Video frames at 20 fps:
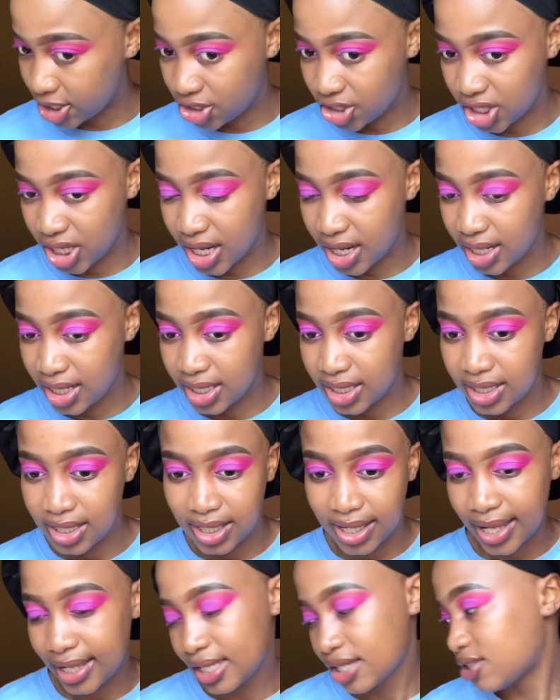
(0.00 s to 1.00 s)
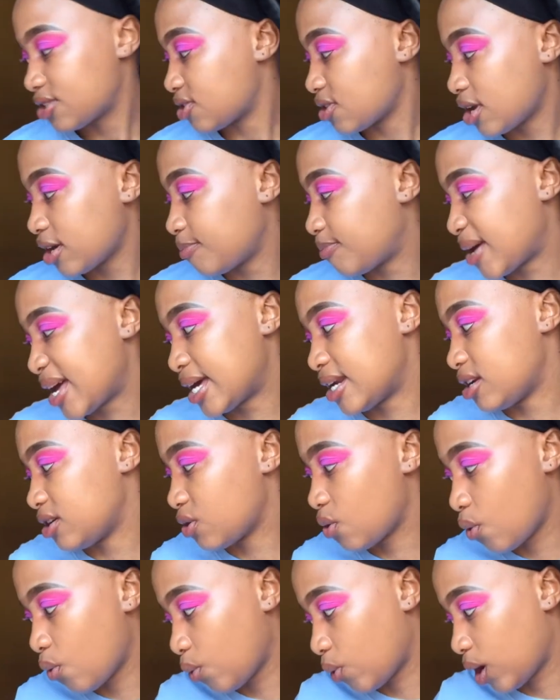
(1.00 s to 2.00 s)
shade. Like it's not bad at
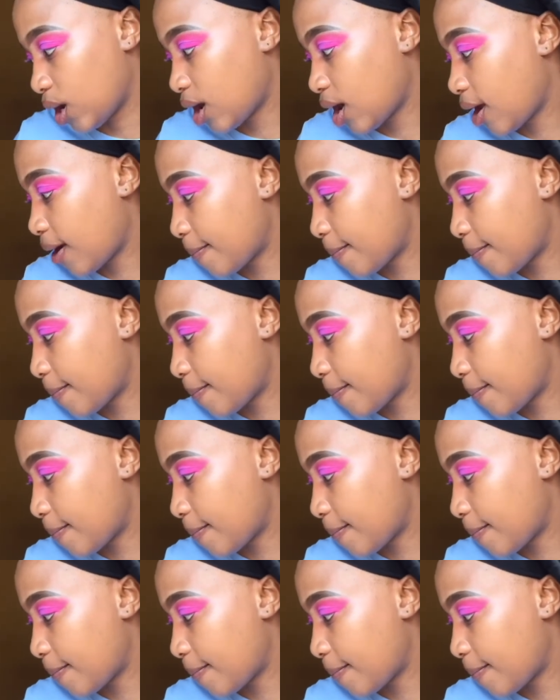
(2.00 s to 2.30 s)
all.